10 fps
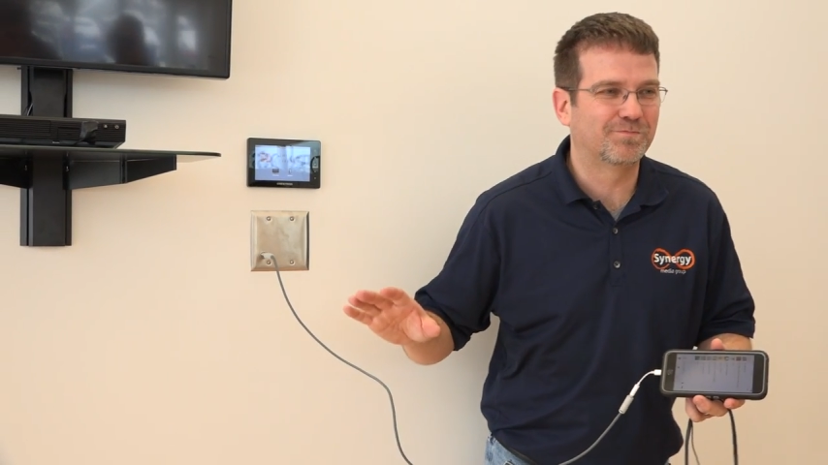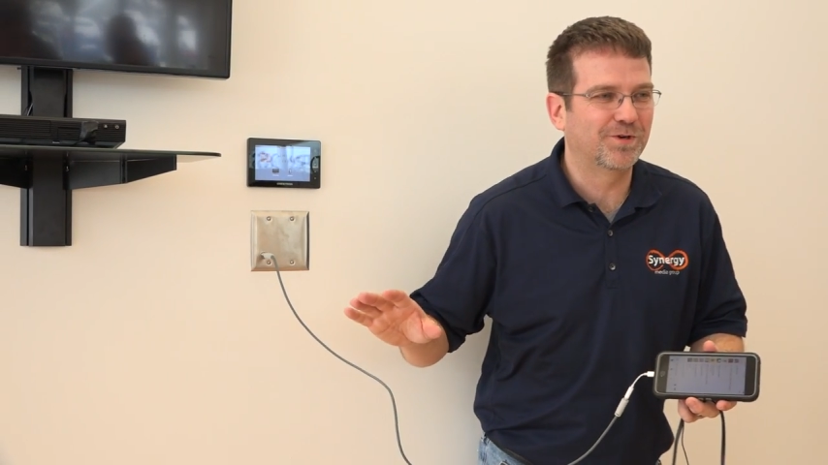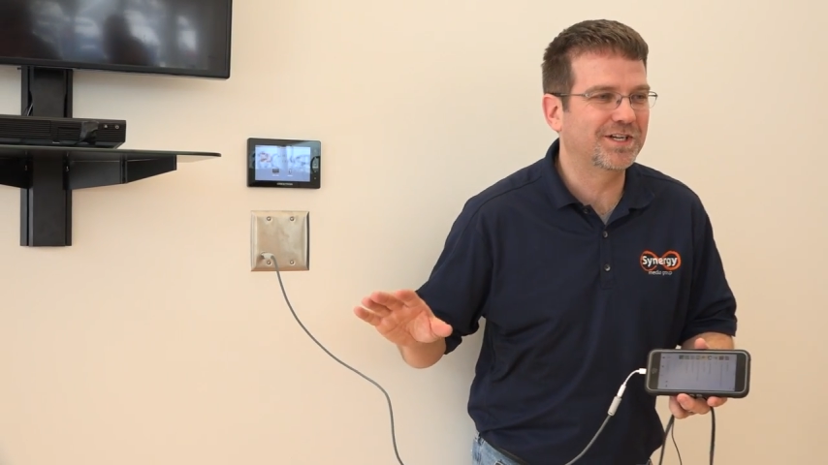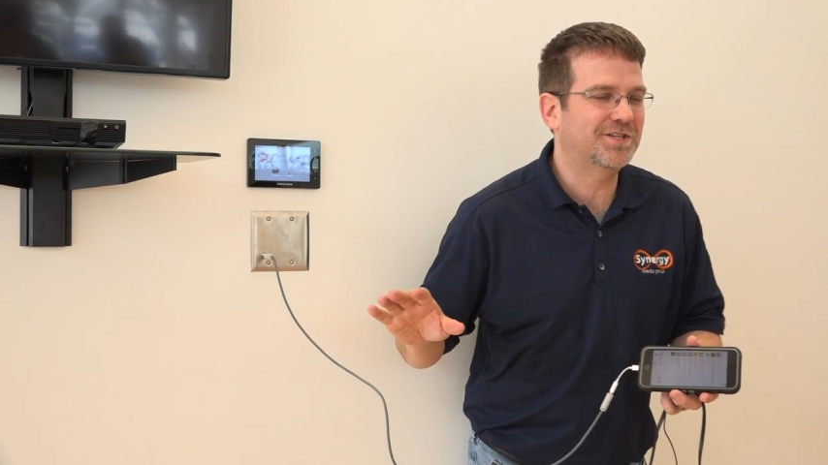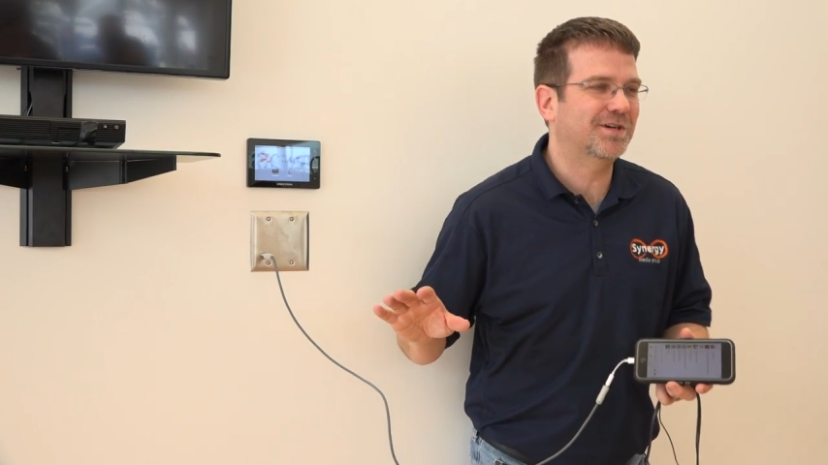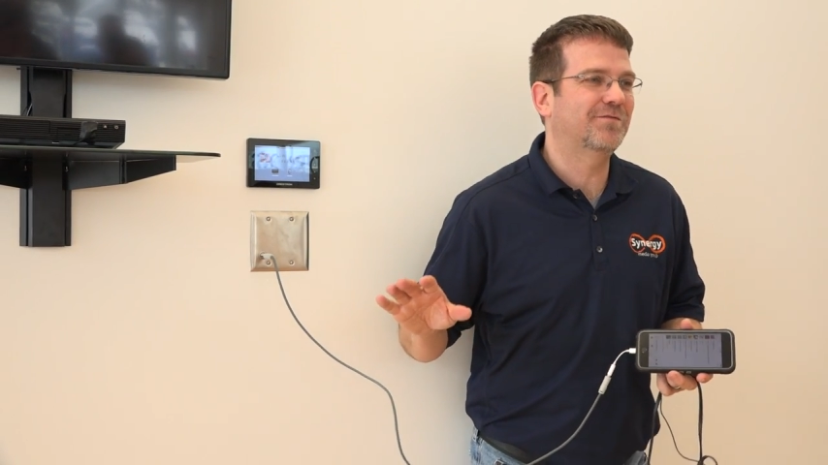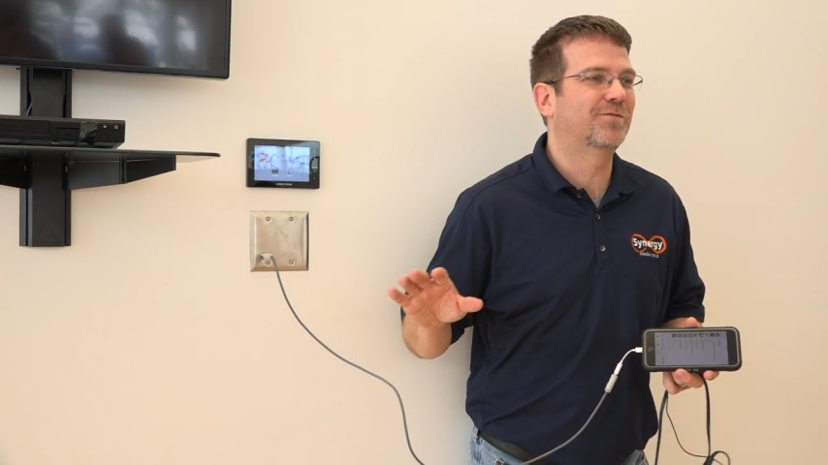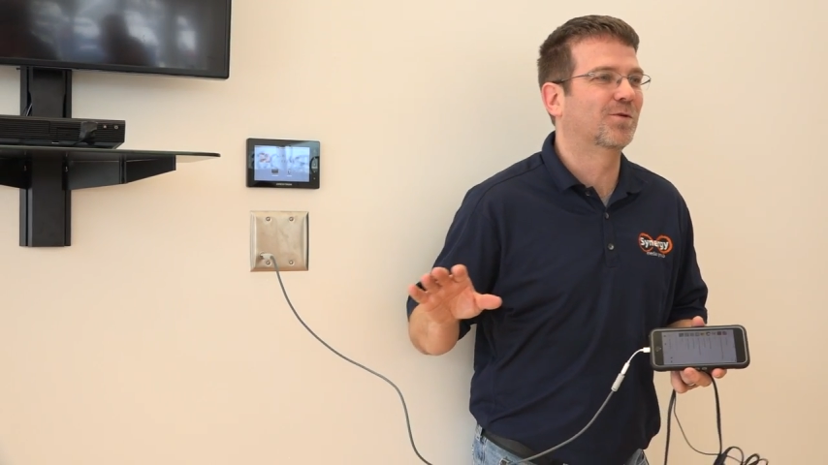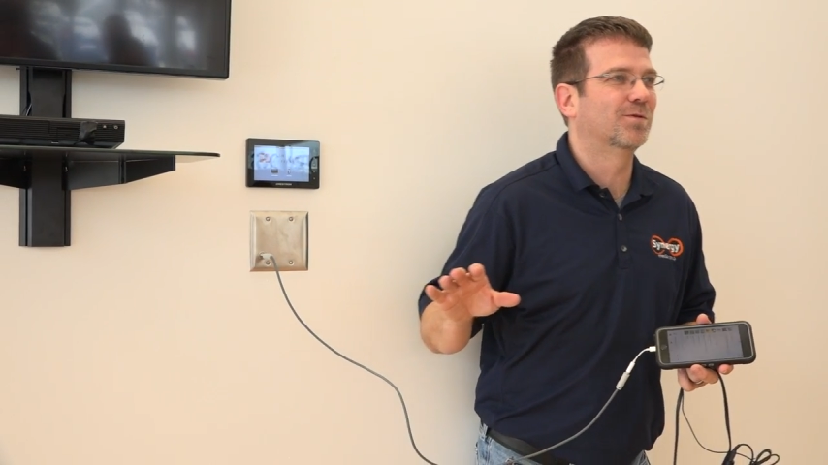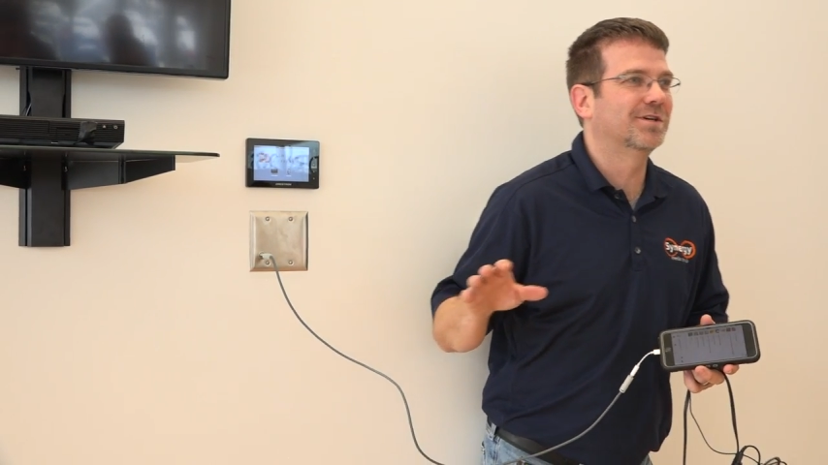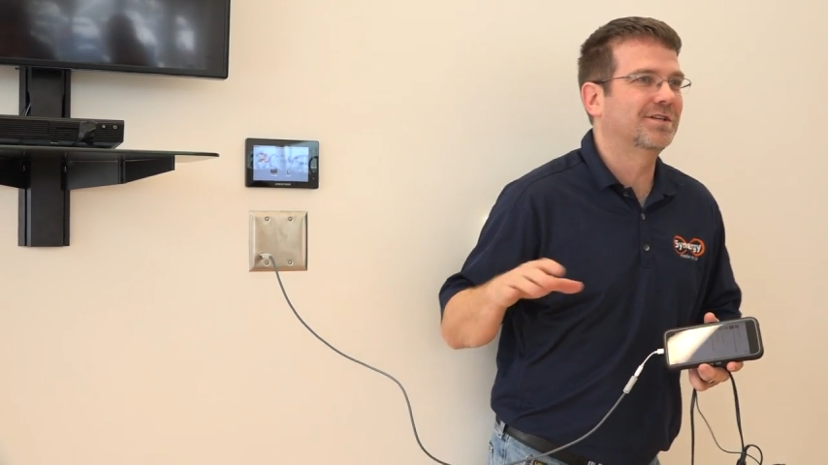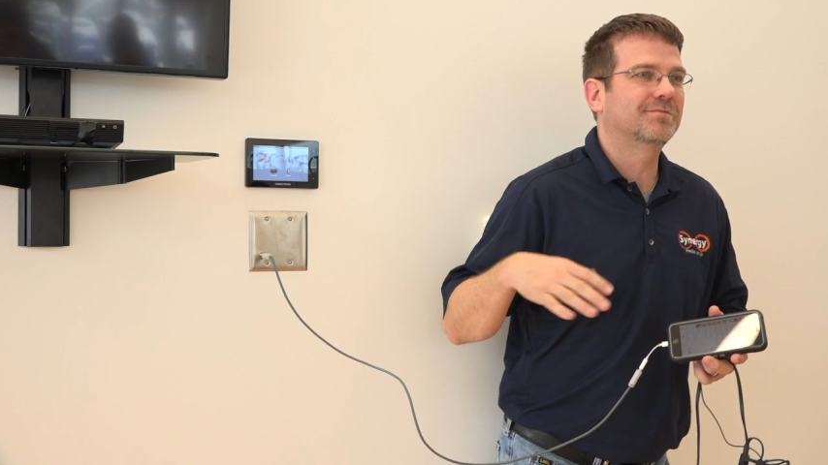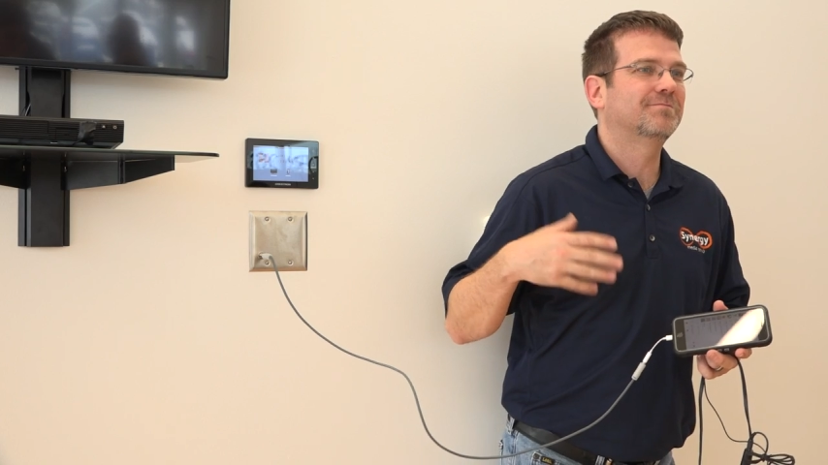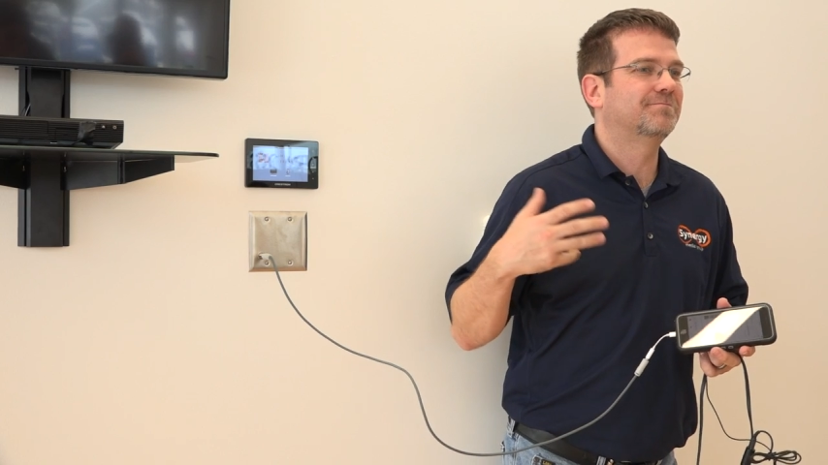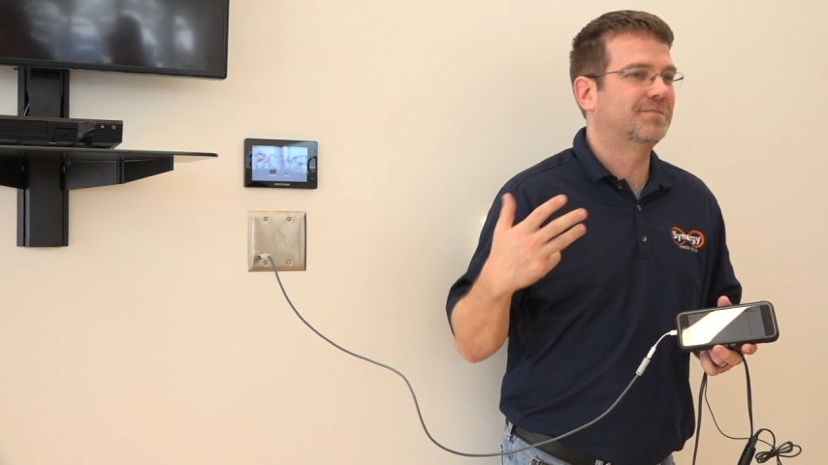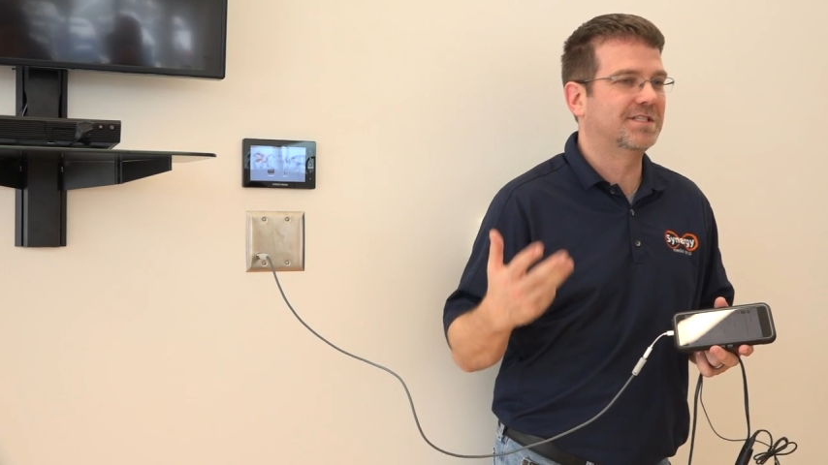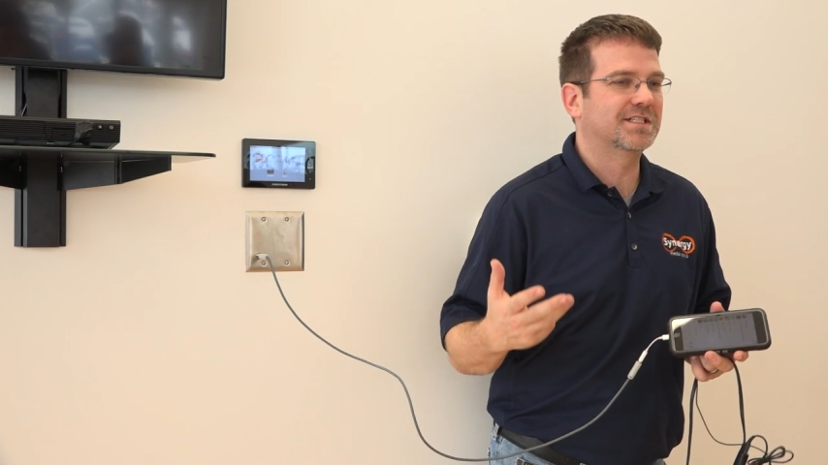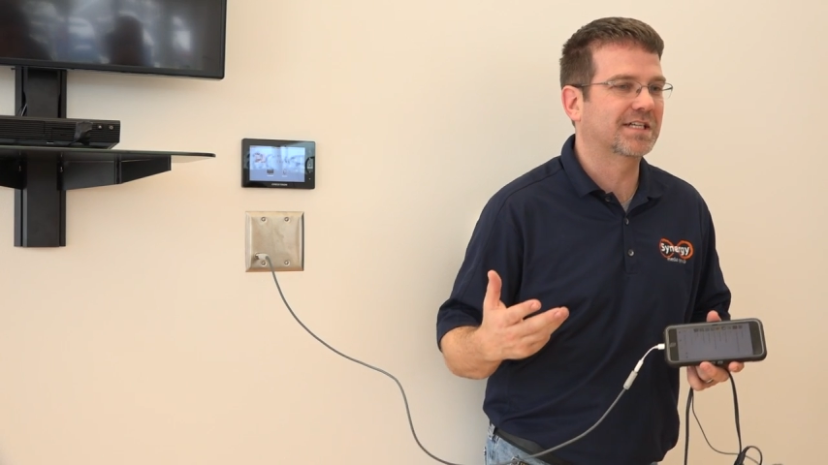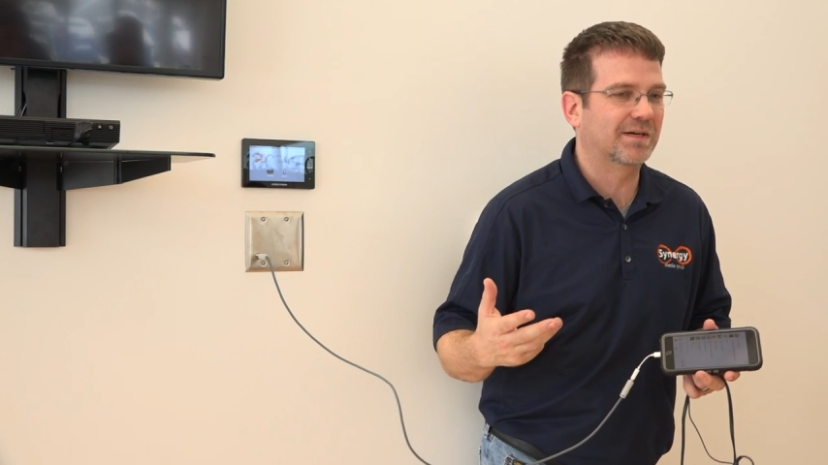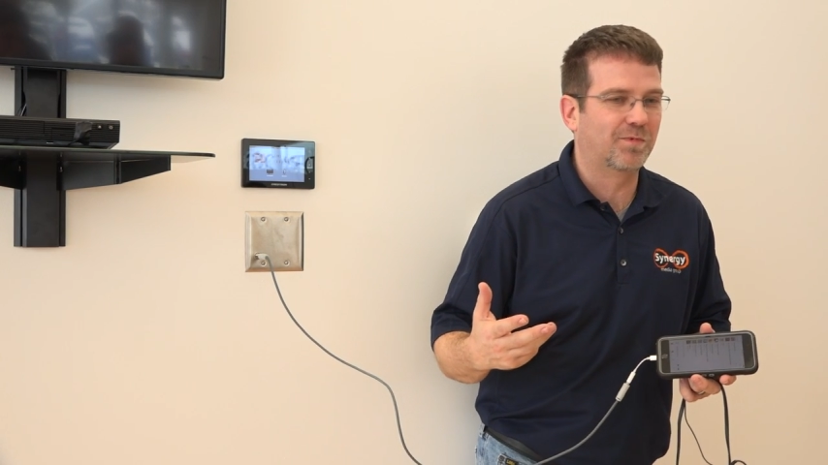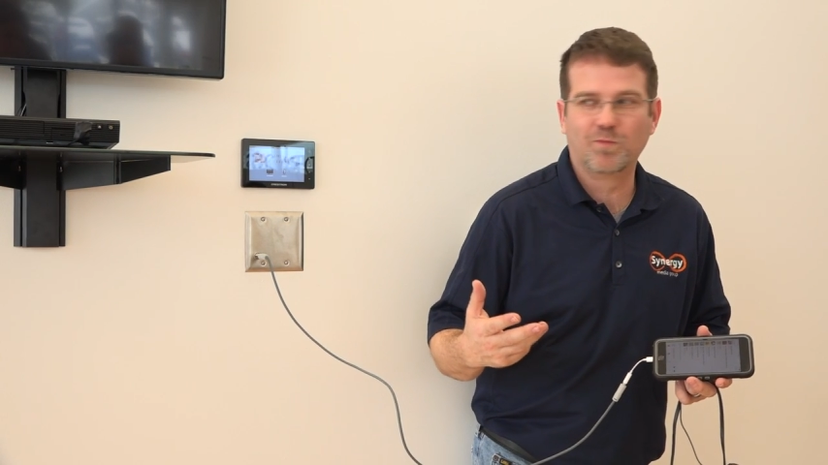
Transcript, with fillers: pretty straightforward, just a couple